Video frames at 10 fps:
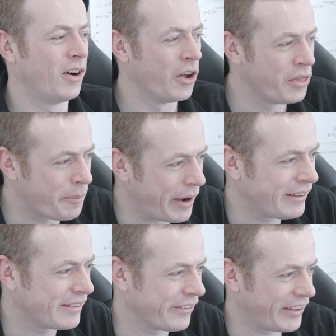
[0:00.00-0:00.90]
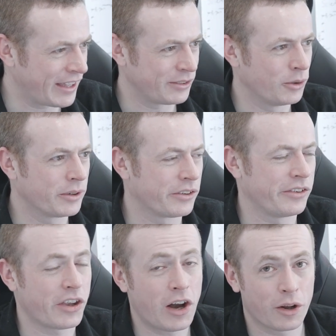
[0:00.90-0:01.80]
on the basis of kendo, because
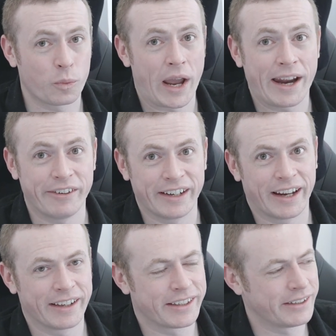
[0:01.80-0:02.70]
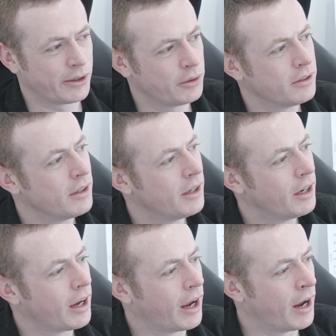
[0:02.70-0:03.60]
it's hard wearing, like, you know.
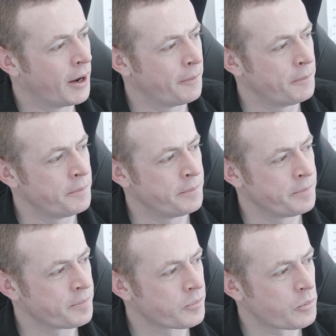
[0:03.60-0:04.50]
Um,